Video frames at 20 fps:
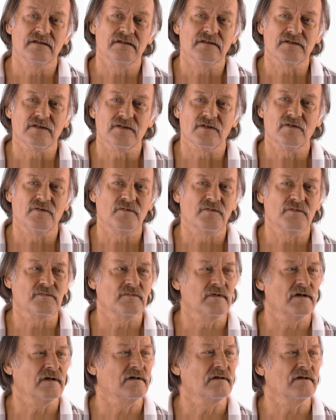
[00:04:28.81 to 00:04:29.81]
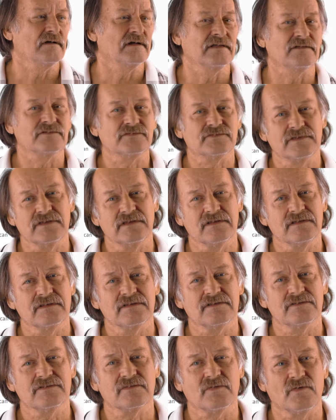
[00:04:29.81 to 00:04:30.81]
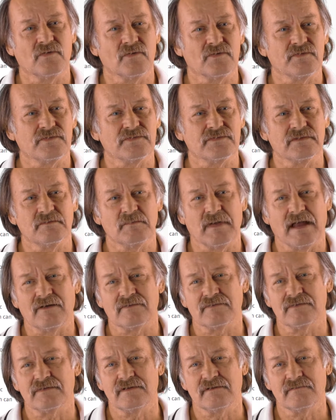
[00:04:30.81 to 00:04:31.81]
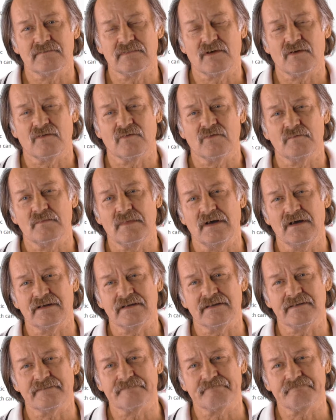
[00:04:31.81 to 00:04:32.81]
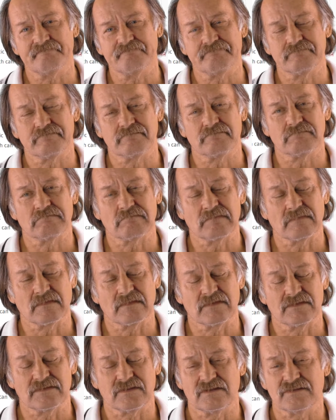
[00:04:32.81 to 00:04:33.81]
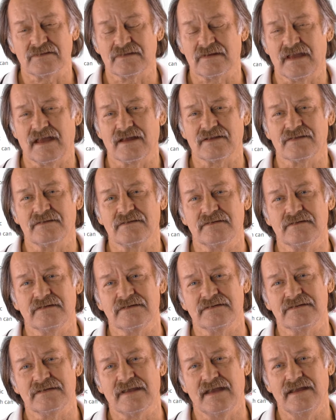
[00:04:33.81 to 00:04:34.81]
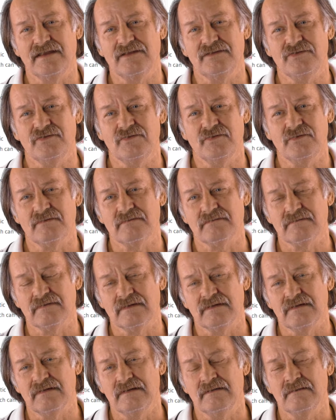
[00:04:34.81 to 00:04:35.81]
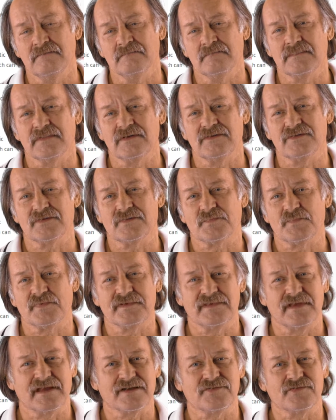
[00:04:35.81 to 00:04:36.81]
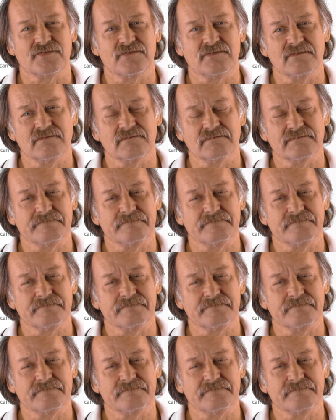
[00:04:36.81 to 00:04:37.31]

And skin is, of course, the boundary of our own body. It doesn't actually contain you, it just protects you.